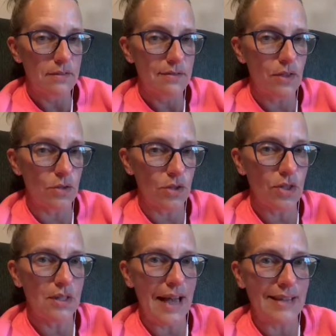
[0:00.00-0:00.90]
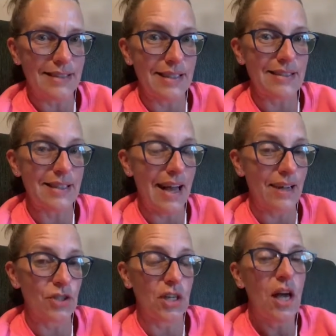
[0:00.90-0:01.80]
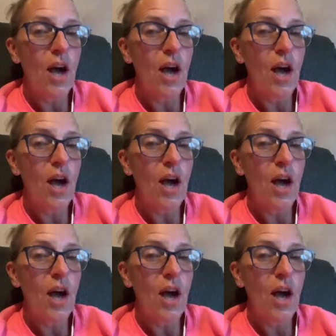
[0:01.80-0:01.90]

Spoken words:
Those are the last things that actually